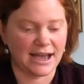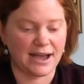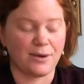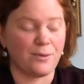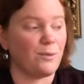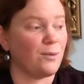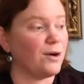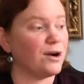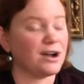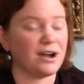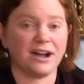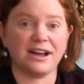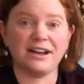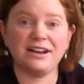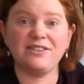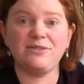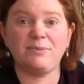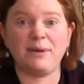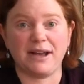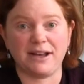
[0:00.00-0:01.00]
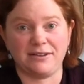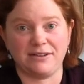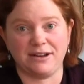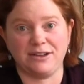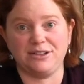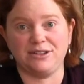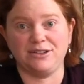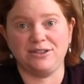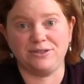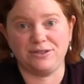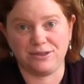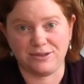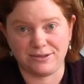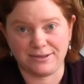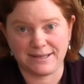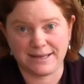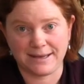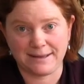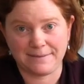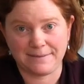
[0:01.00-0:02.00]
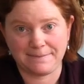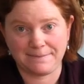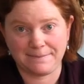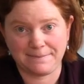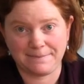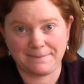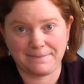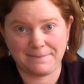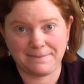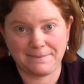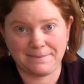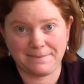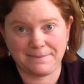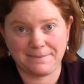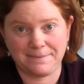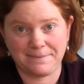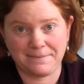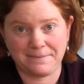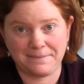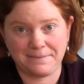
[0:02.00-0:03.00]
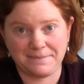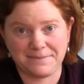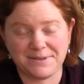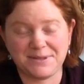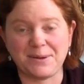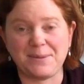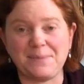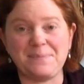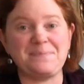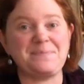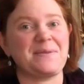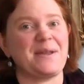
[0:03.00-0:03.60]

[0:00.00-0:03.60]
what kind of background you're using. So